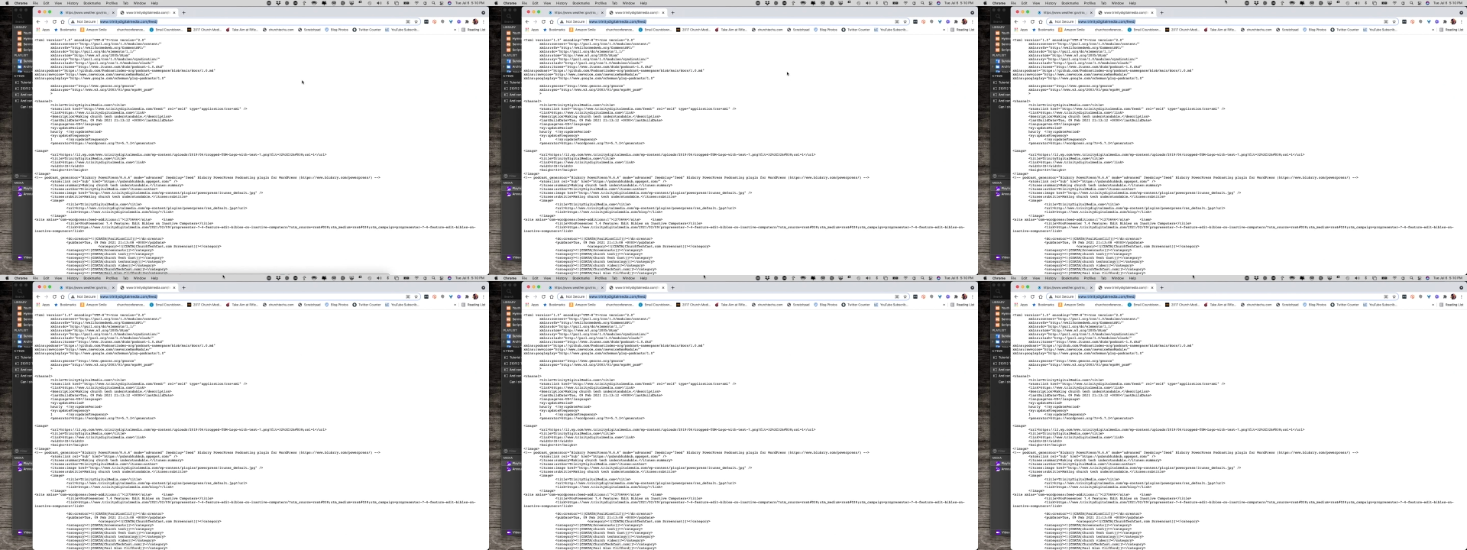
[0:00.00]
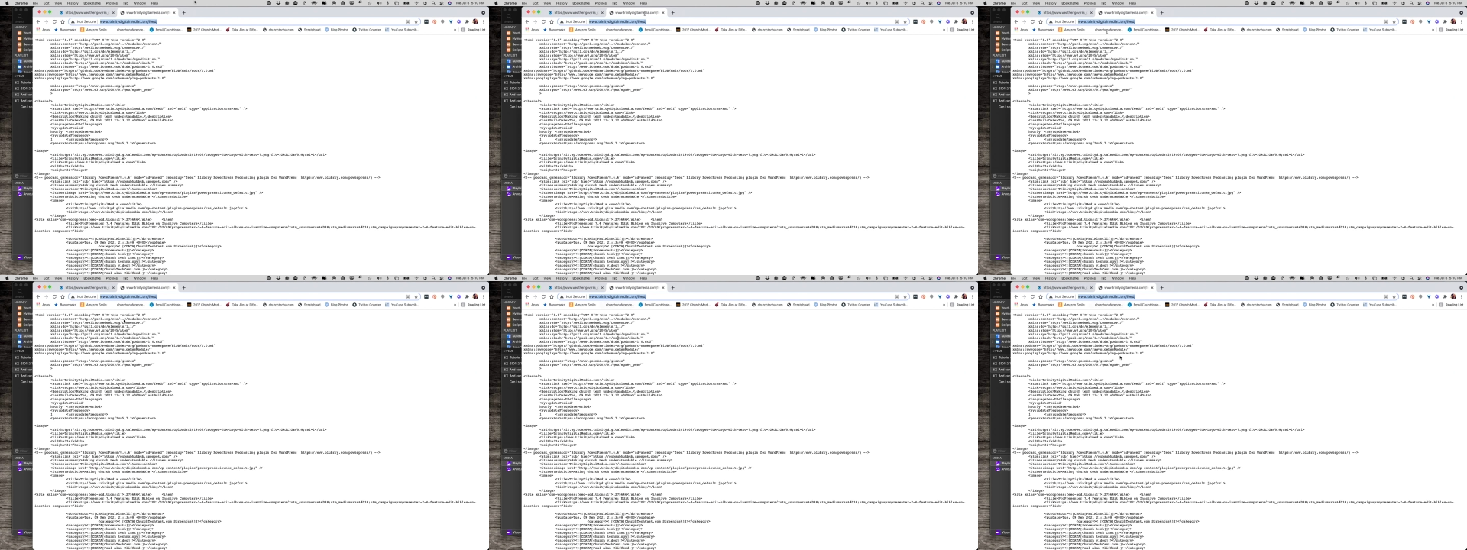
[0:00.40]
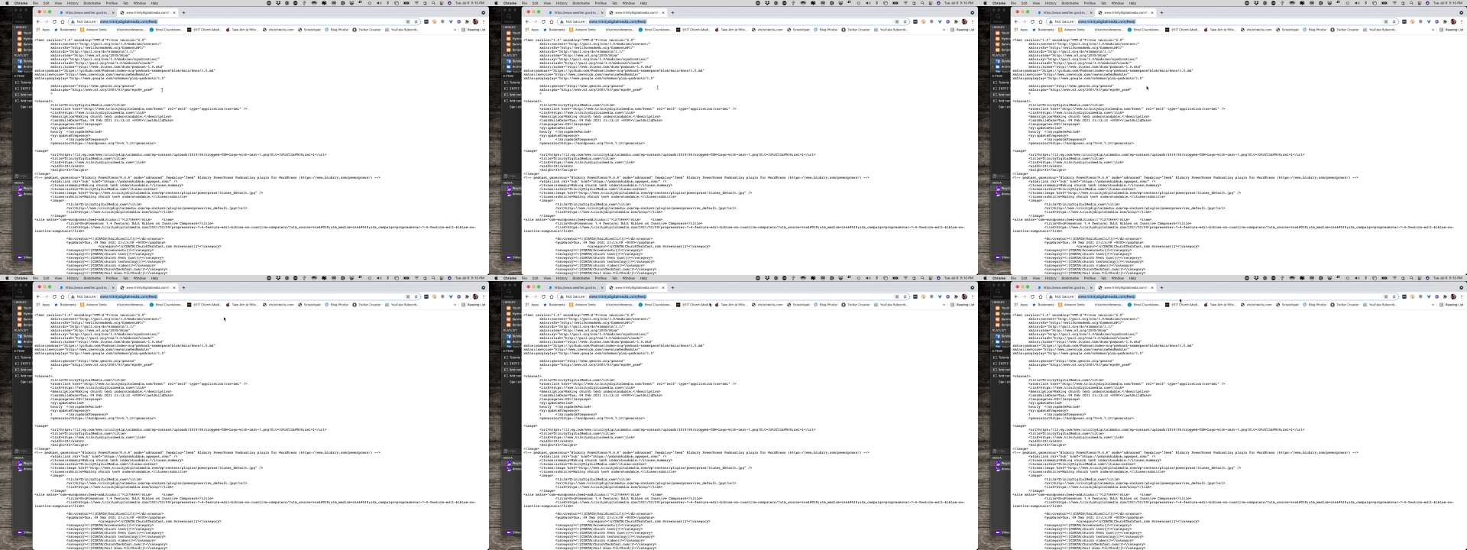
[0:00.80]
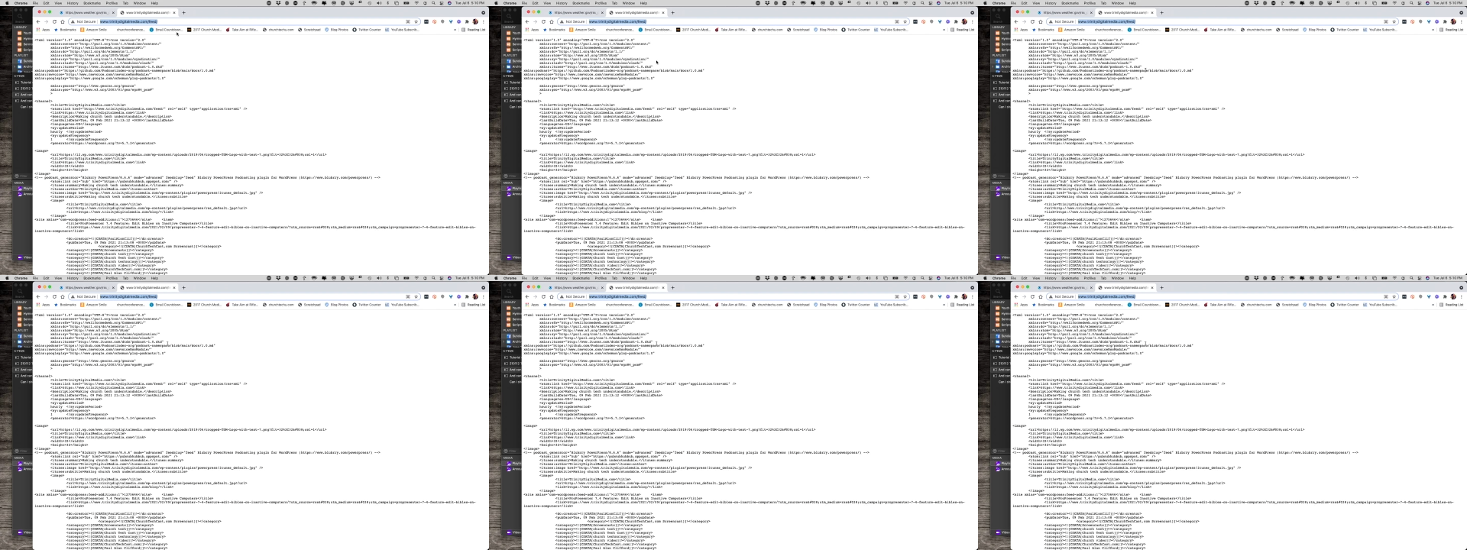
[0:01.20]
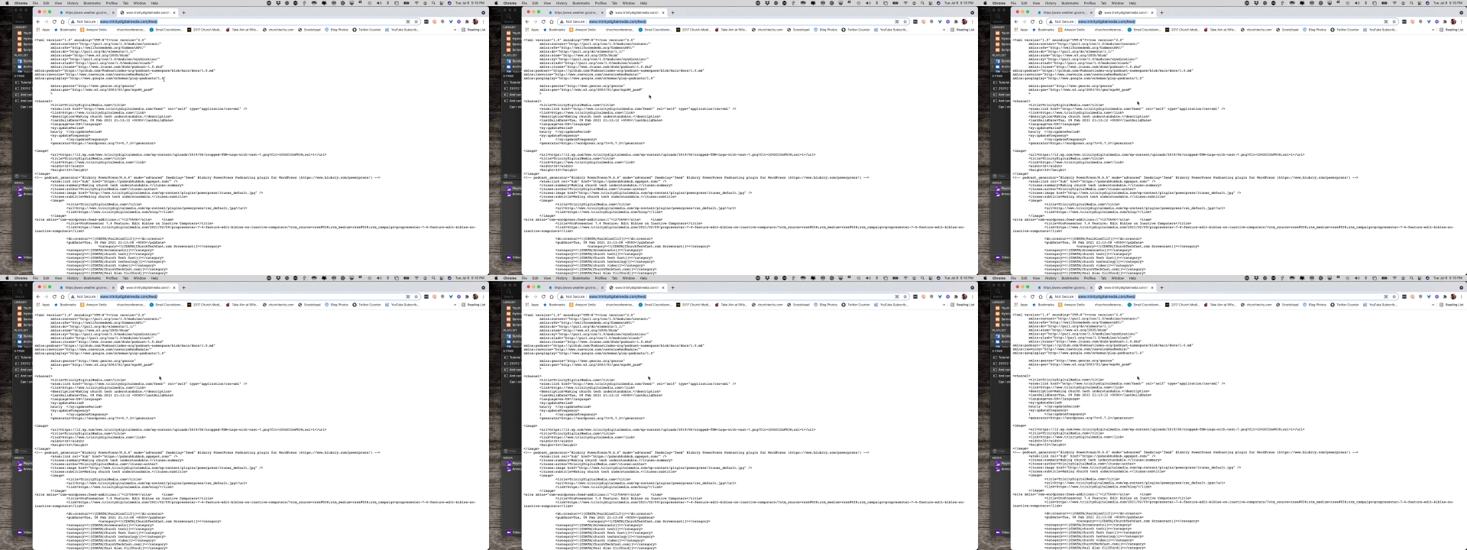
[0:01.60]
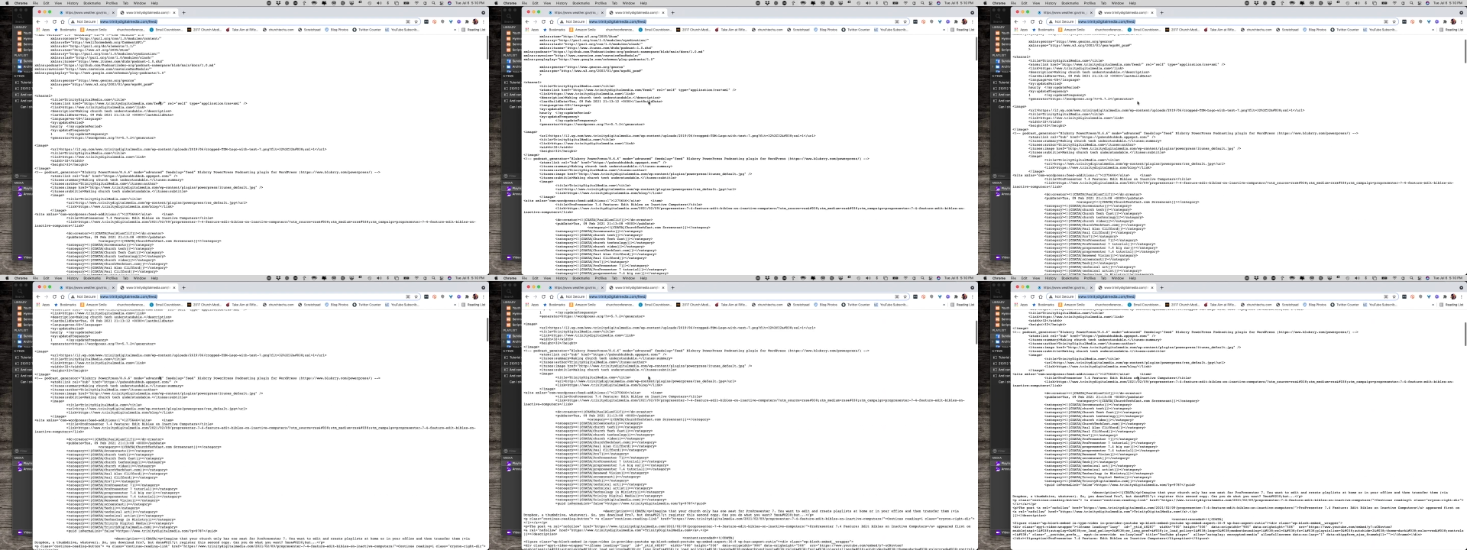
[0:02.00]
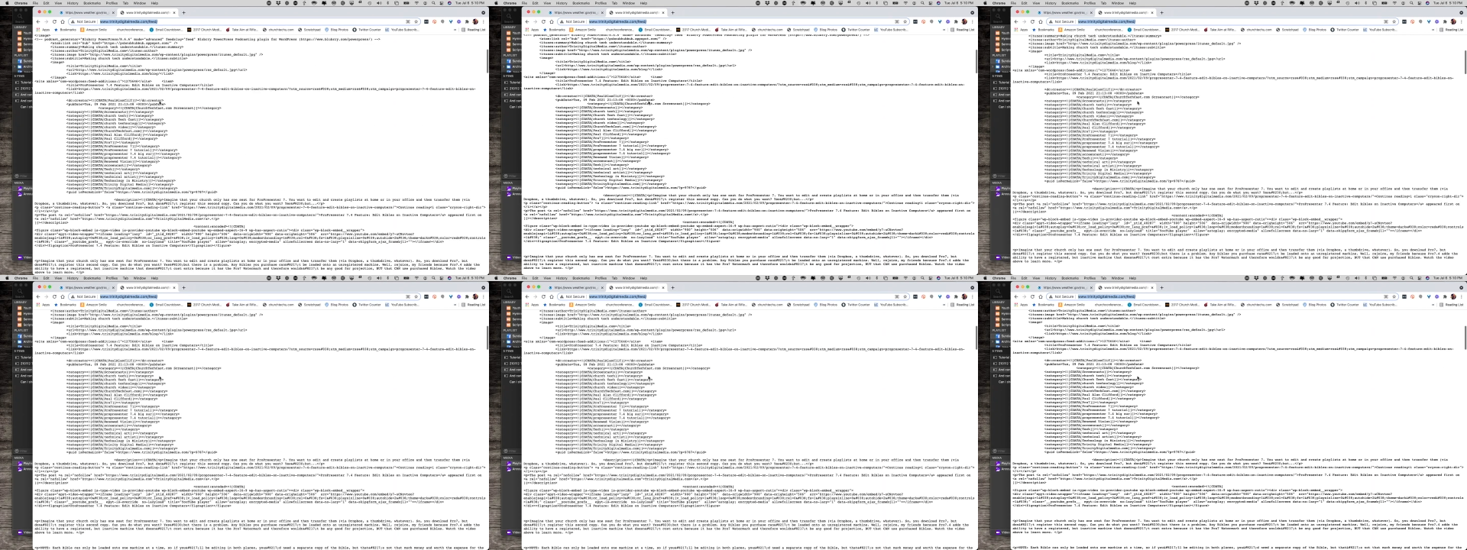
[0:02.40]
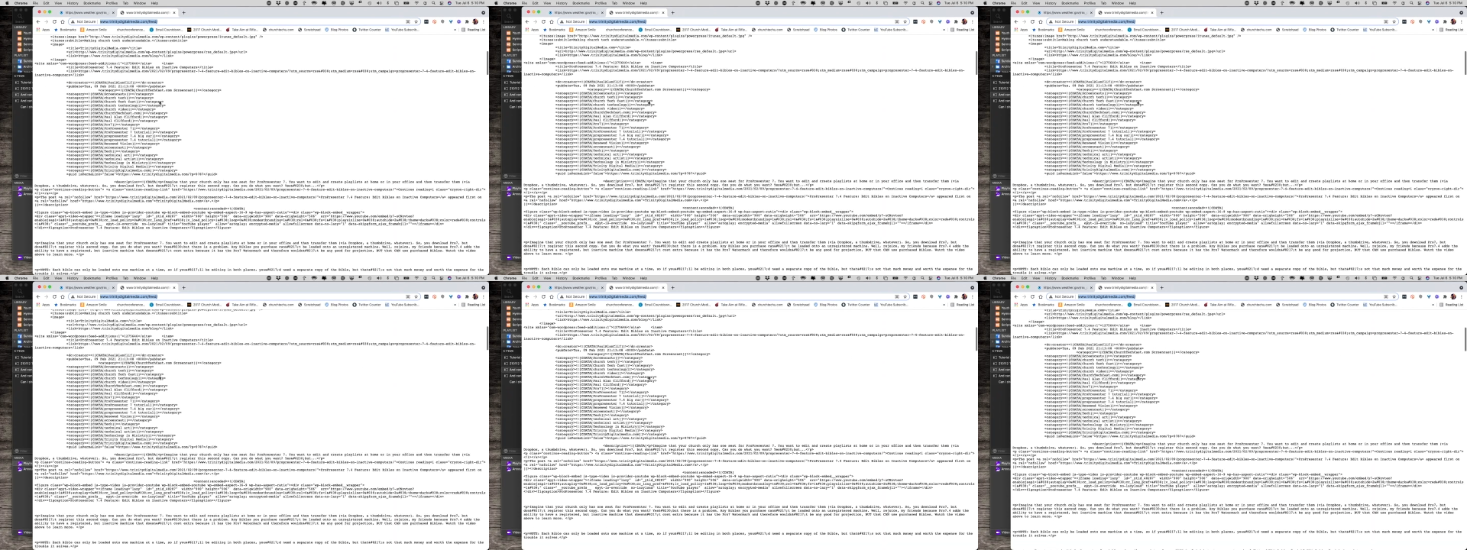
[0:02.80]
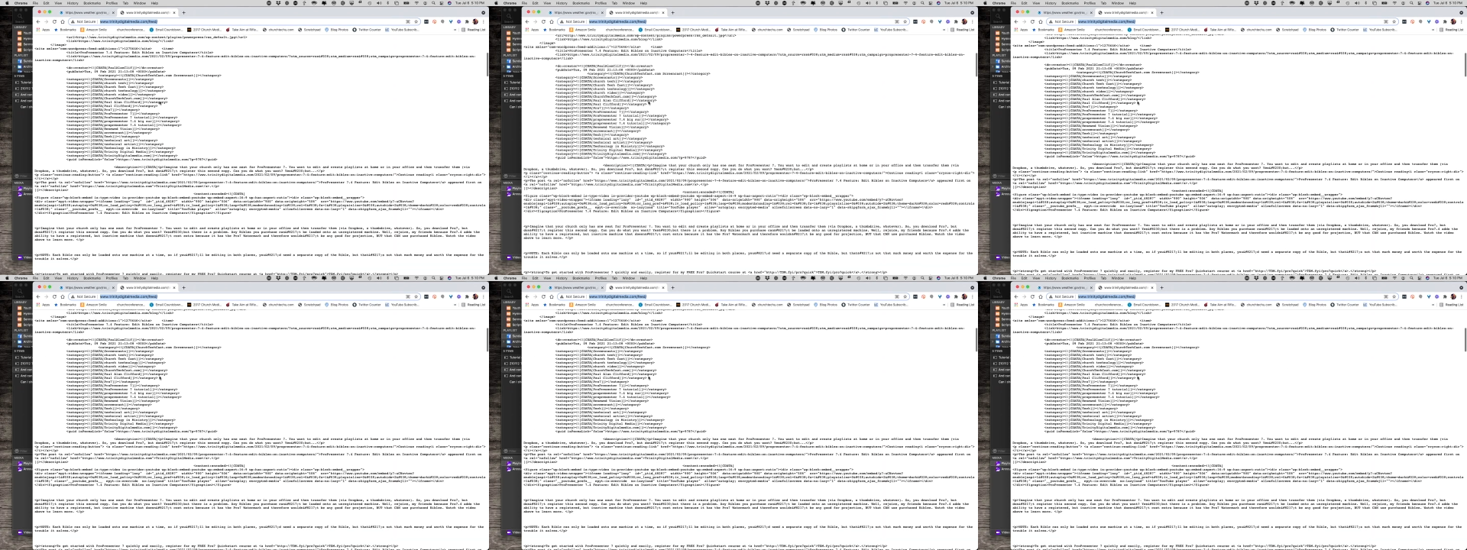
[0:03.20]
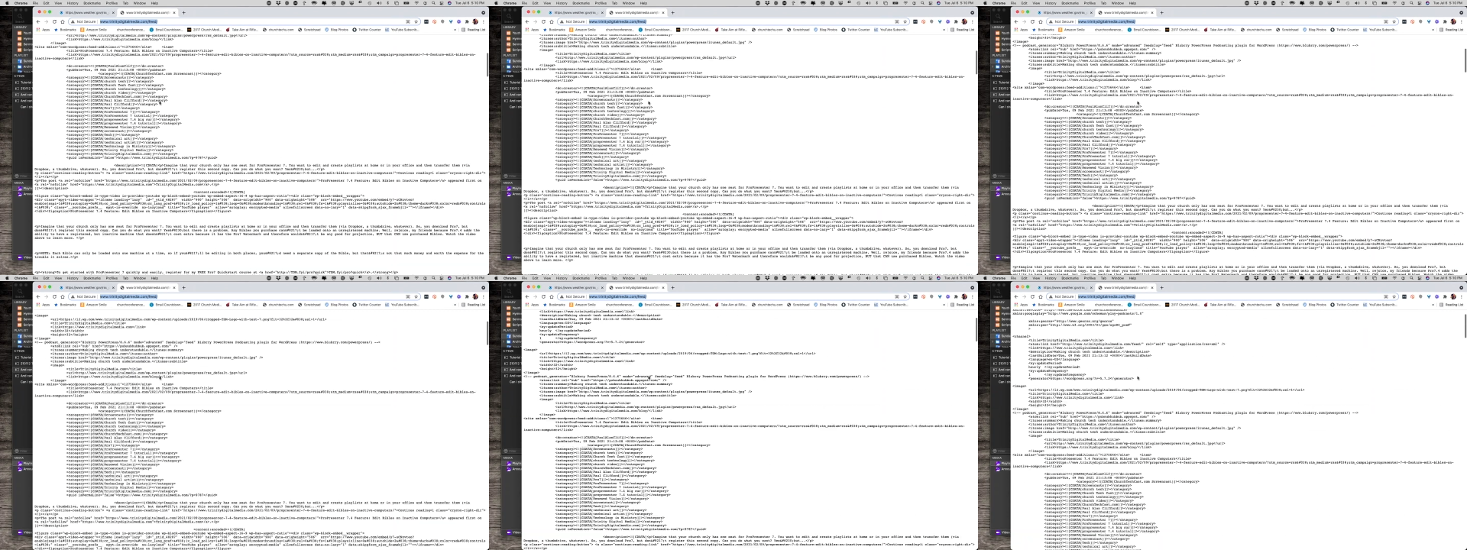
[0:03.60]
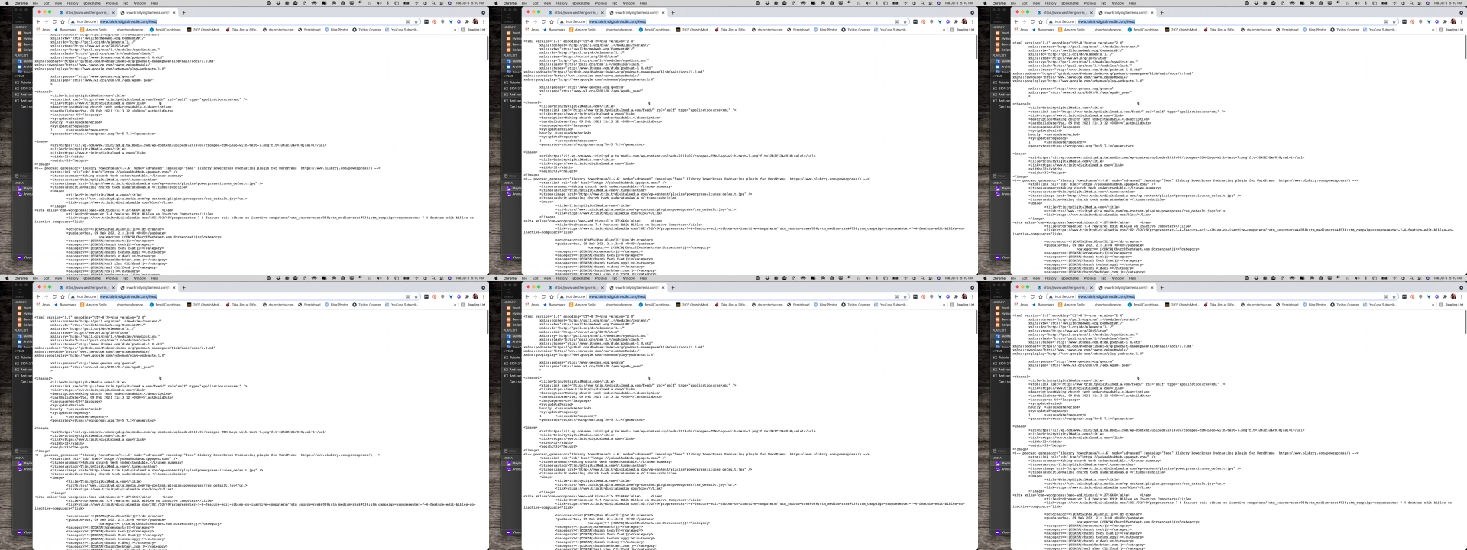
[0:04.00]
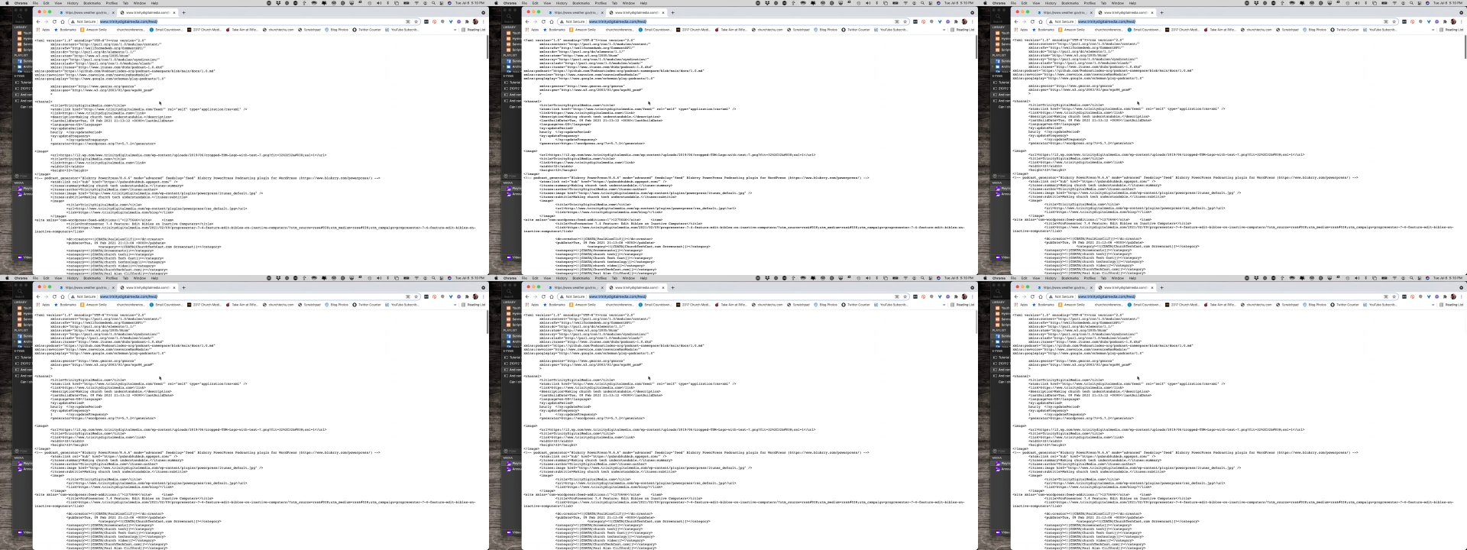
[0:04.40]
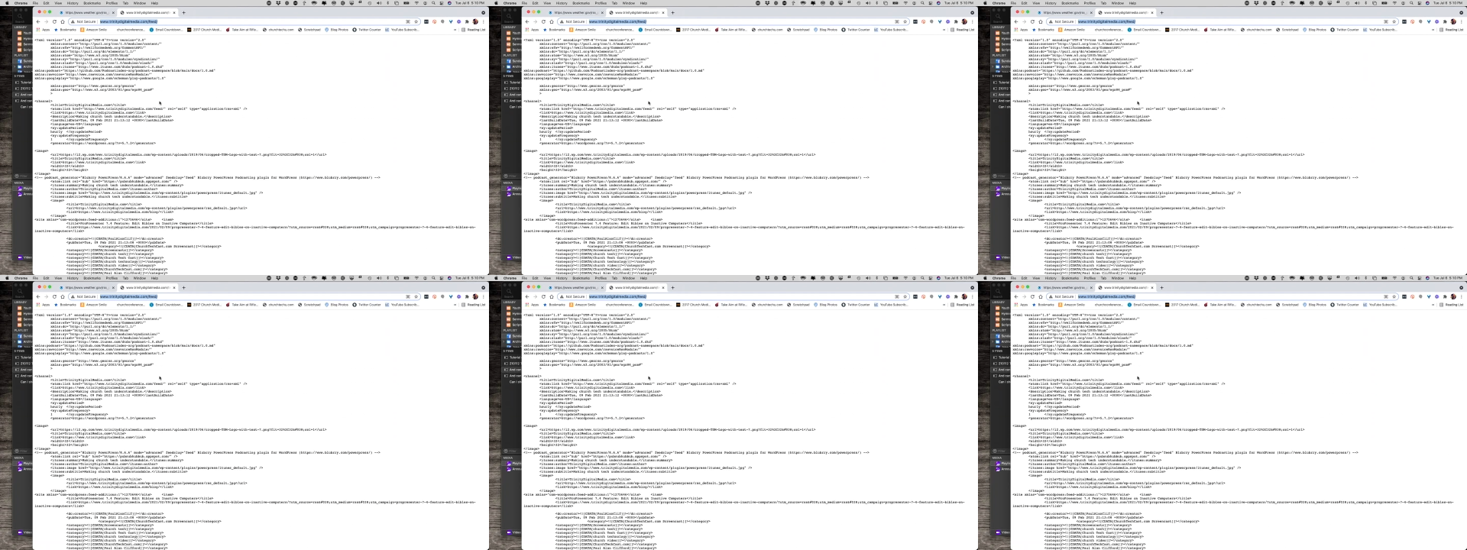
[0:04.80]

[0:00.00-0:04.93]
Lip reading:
No face is visible, so there are no lips to read.